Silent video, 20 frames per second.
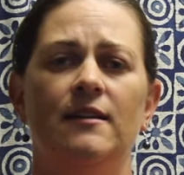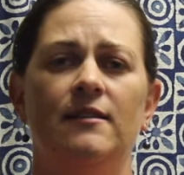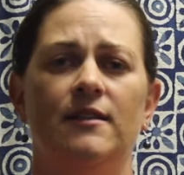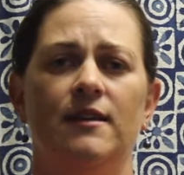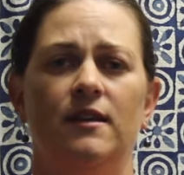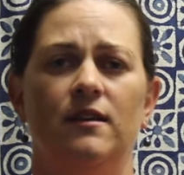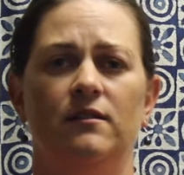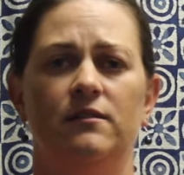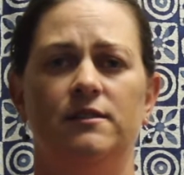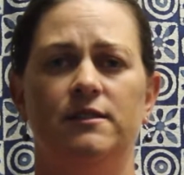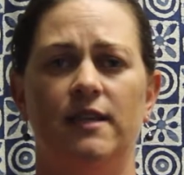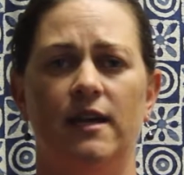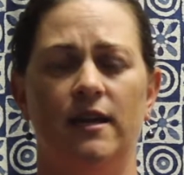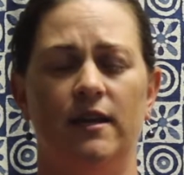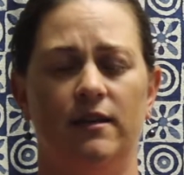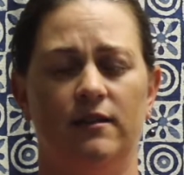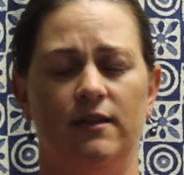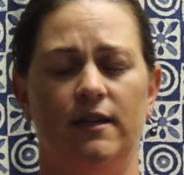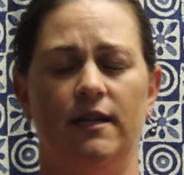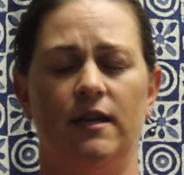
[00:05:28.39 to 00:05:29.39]
than,
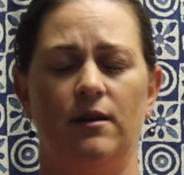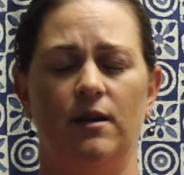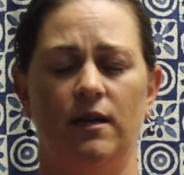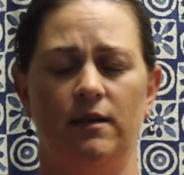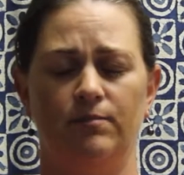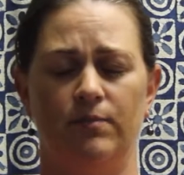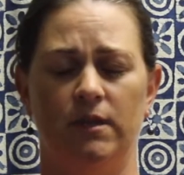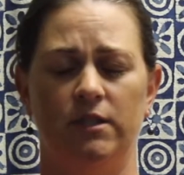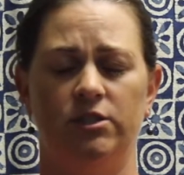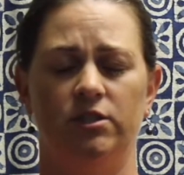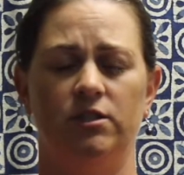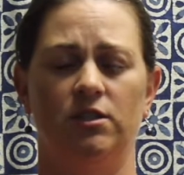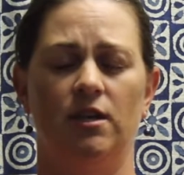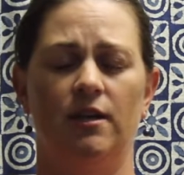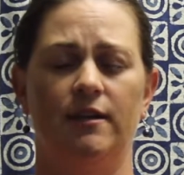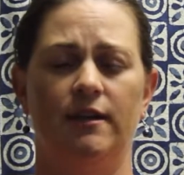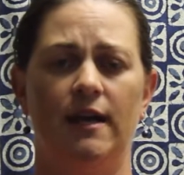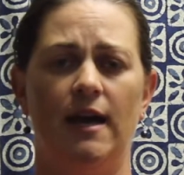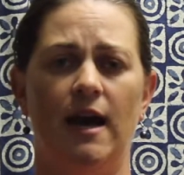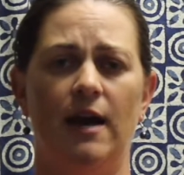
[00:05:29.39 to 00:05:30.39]
say, like I mentioned
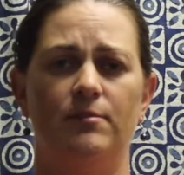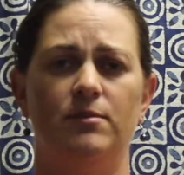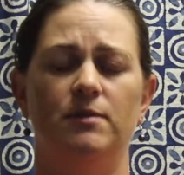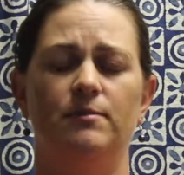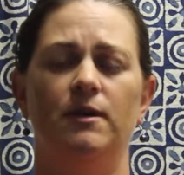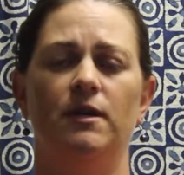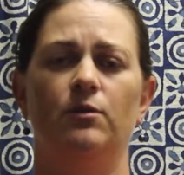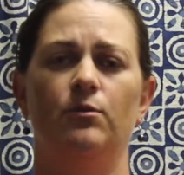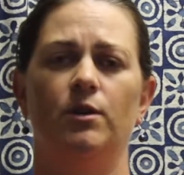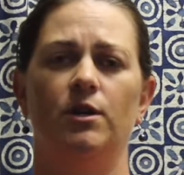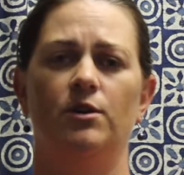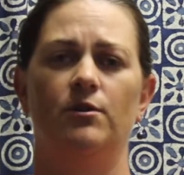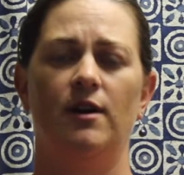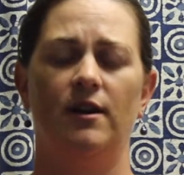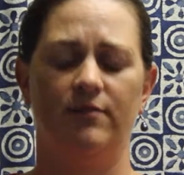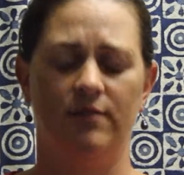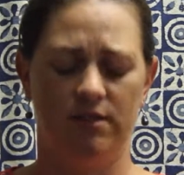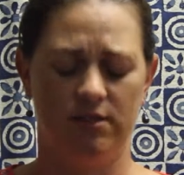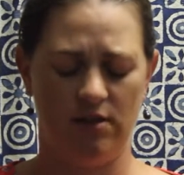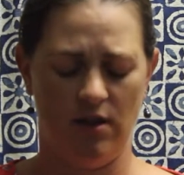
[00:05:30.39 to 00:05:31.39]
on the abdomen, where you
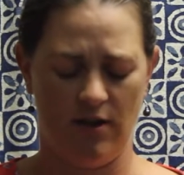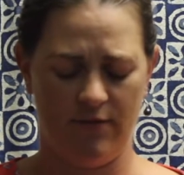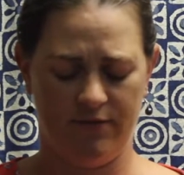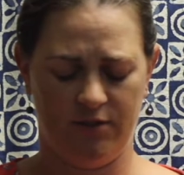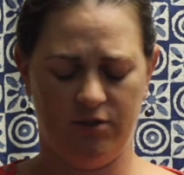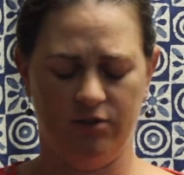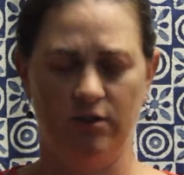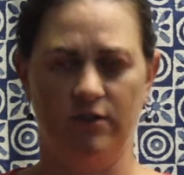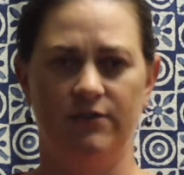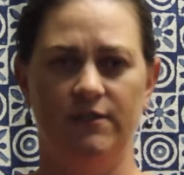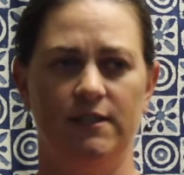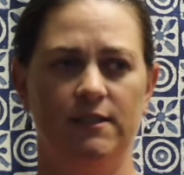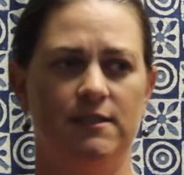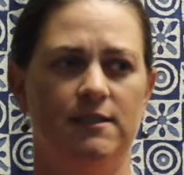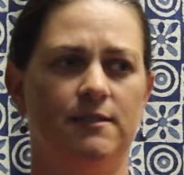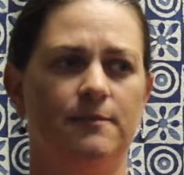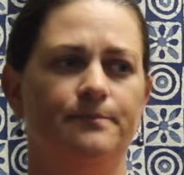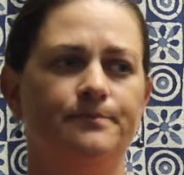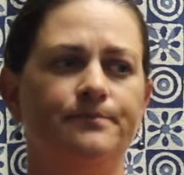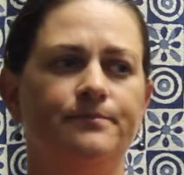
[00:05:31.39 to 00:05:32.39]
have a soft
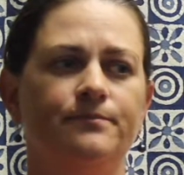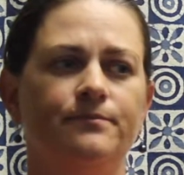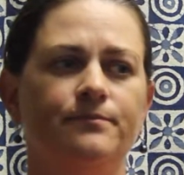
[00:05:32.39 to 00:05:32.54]
surface.